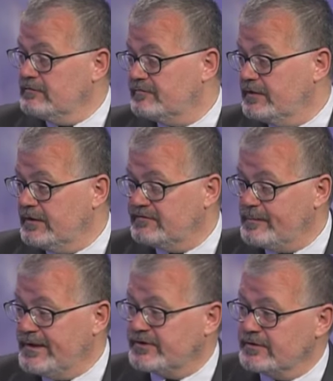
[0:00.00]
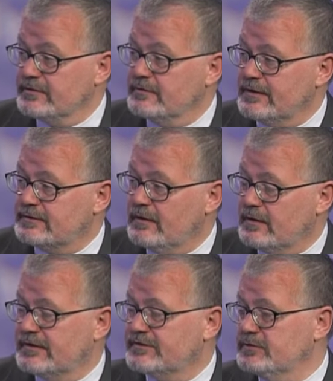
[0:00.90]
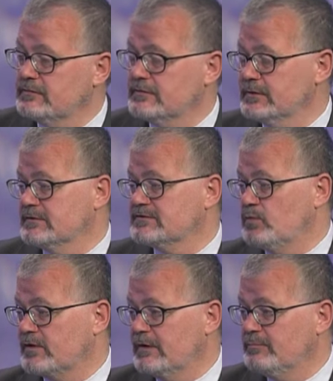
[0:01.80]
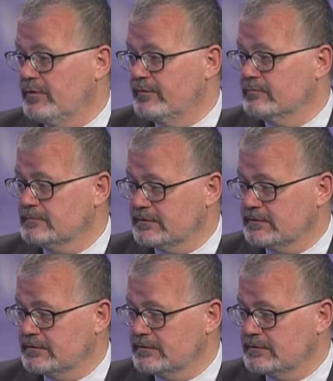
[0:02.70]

of information that architects should swat up on